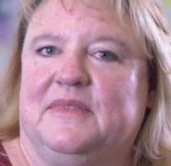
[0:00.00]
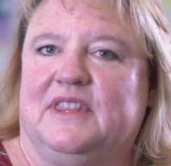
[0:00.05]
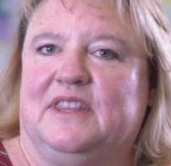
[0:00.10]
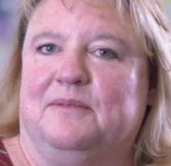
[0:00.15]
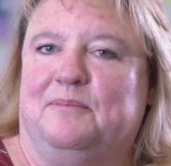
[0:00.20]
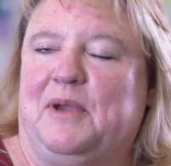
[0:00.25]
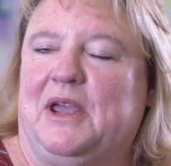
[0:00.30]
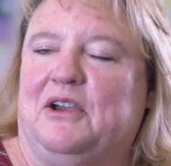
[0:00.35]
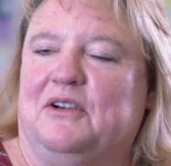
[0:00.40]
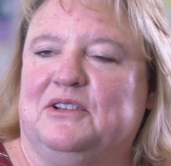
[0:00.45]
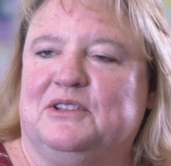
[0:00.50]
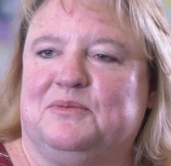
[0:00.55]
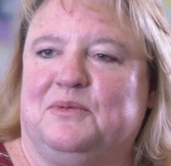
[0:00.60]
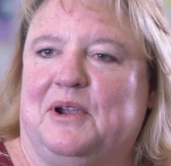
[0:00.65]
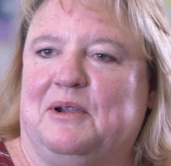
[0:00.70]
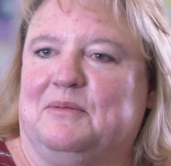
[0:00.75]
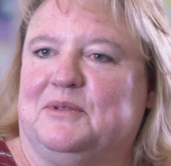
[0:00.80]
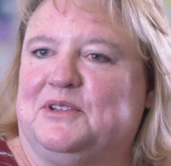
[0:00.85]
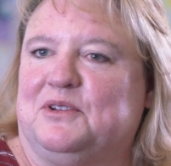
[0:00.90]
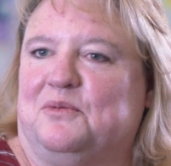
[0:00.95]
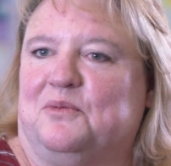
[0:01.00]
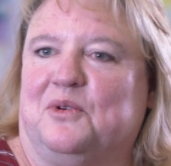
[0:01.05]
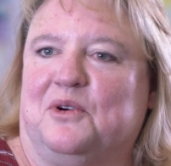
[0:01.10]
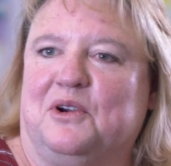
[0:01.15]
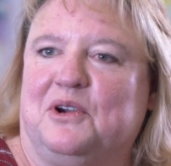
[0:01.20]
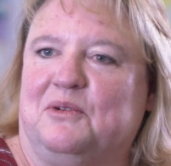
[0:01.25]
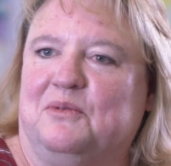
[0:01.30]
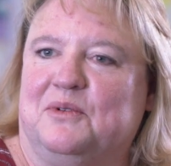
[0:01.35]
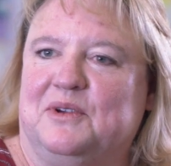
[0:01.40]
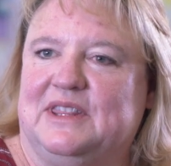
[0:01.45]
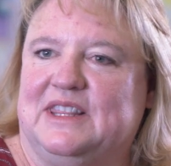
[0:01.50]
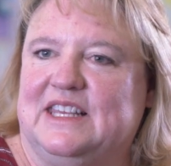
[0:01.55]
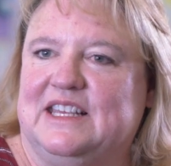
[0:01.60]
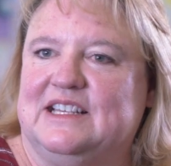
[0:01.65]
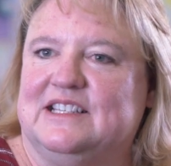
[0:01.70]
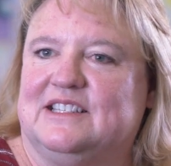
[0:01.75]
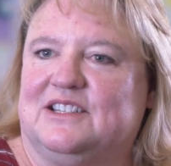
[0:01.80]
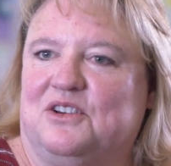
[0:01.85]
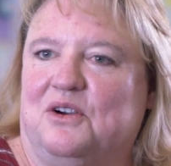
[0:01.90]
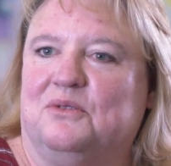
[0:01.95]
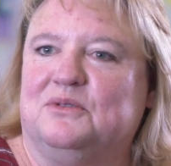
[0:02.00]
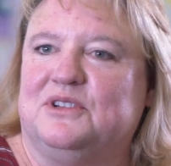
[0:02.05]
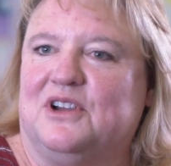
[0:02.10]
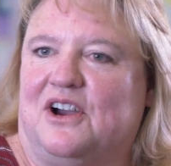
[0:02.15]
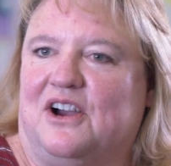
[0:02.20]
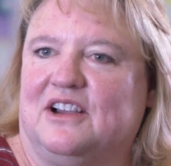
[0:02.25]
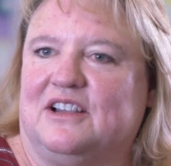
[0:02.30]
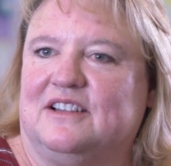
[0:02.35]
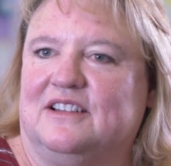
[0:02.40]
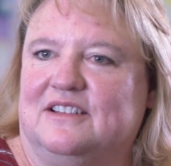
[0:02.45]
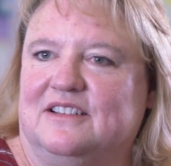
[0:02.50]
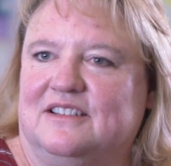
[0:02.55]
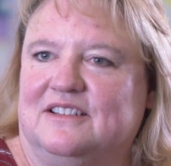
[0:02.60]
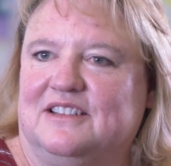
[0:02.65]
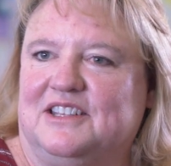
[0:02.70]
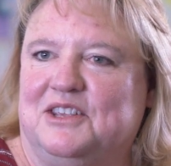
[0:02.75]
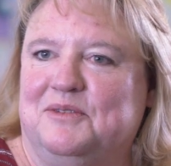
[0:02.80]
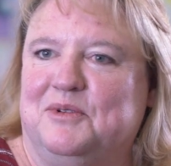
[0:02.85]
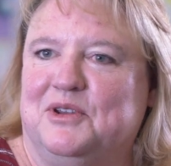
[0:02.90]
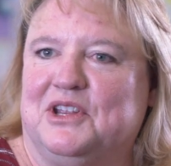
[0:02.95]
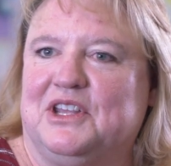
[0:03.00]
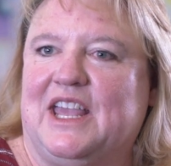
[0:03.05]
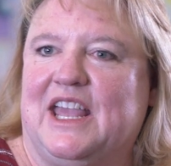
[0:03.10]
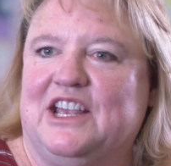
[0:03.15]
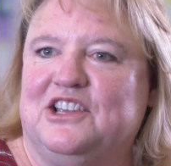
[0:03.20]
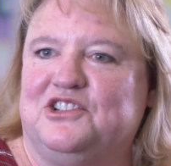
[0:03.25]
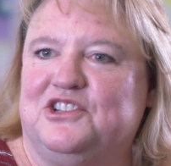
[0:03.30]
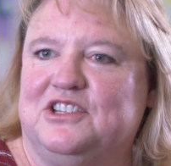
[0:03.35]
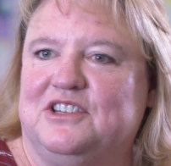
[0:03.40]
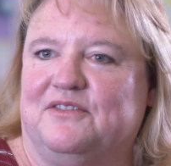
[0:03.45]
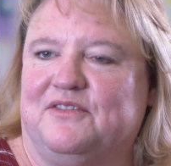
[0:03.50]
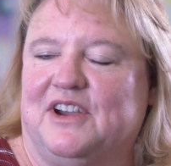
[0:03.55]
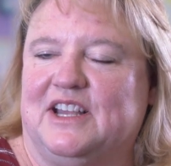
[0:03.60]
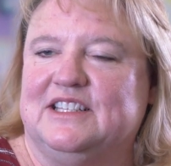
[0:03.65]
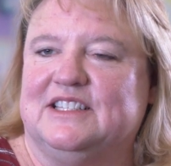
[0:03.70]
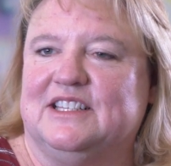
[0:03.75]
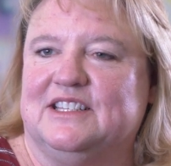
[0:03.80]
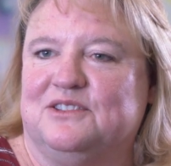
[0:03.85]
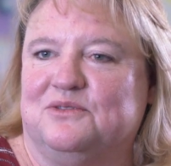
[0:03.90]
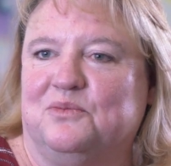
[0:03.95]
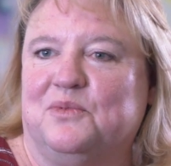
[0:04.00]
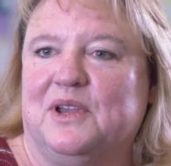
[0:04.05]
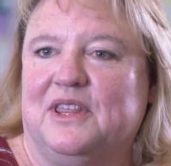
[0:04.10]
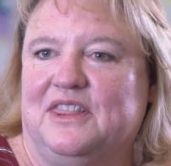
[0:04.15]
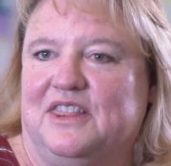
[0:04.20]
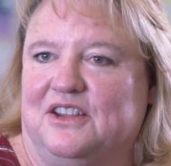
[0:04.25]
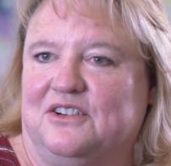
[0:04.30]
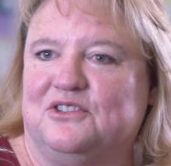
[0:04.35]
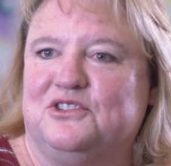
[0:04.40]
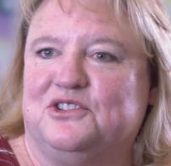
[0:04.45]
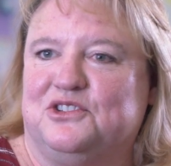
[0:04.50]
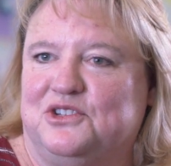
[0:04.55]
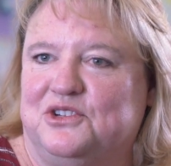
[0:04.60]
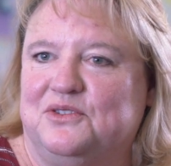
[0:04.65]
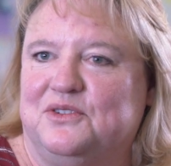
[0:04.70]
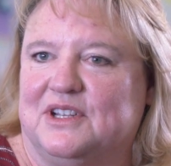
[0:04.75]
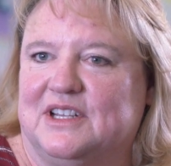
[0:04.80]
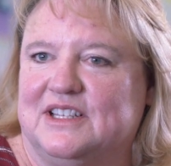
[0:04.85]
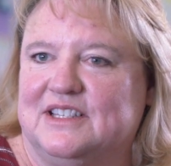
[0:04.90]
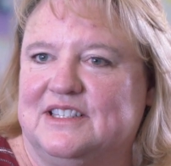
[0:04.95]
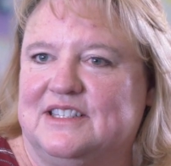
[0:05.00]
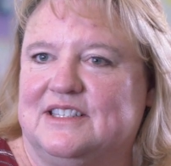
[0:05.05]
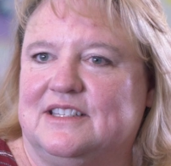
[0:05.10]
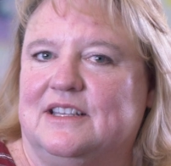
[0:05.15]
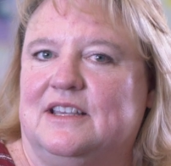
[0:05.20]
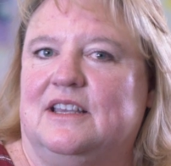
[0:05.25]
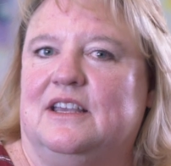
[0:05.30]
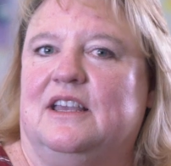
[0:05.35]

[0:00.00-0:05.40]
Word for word: the parents were able to work with these GoTalk communication devices with their students